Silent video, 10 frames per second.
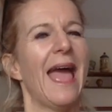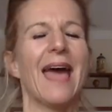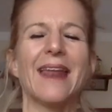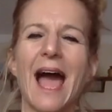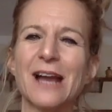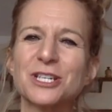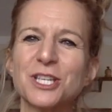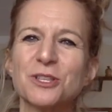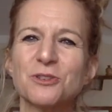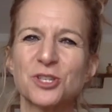and
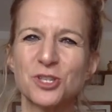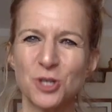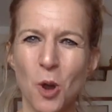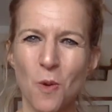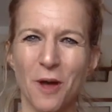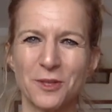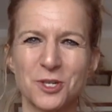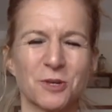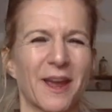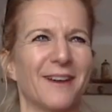actually there's snow on the
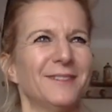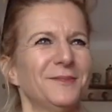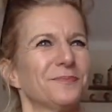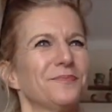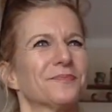trail.